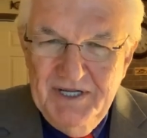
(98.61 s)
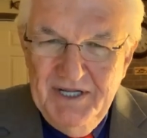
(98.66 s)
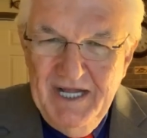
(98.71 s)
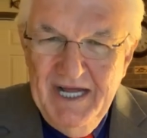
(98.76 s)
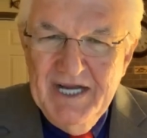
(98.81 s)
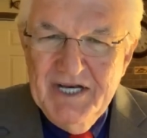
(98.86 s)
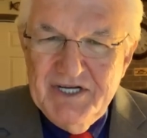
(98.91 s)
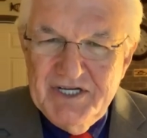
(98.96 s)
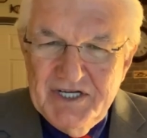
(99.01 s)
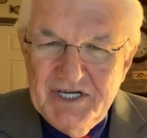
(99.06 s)

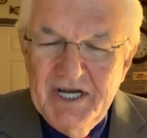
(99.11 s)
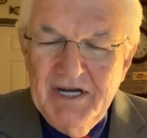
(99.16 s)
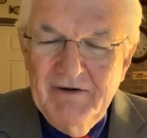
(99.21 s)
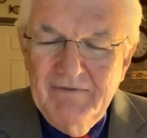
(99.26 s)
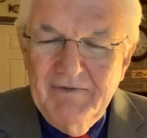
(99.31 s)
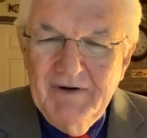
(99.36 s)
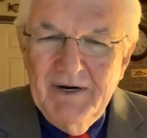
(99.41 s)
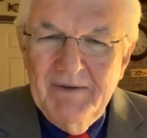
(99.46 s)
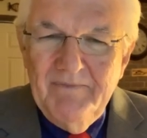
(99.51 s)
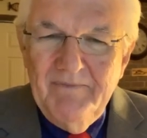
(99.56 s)
than
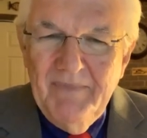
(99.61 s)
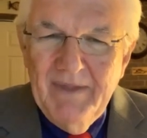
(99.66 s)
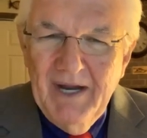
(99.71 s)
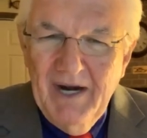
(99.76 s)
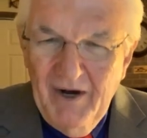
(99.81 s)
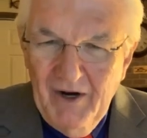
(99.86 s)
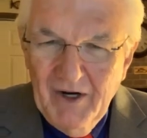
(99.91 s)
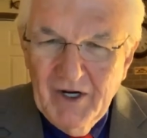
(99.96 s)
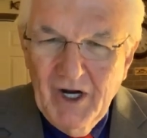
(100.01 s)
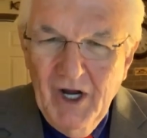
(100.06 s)
silver
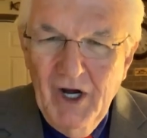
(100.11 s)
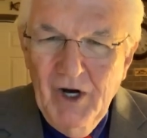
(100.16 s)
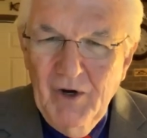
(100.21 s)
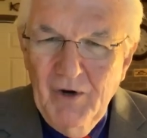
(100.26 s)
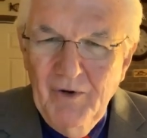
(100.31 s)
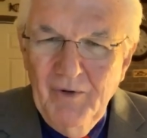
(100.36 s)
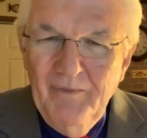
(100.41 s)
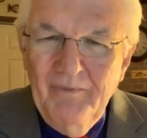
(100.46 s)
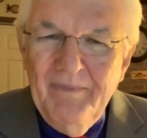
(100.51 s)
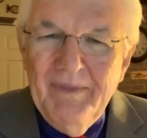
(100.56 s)
or
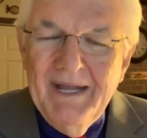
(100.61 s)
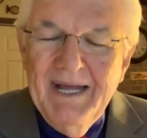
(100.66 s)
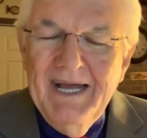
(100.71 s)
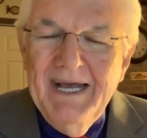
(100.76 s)
gold.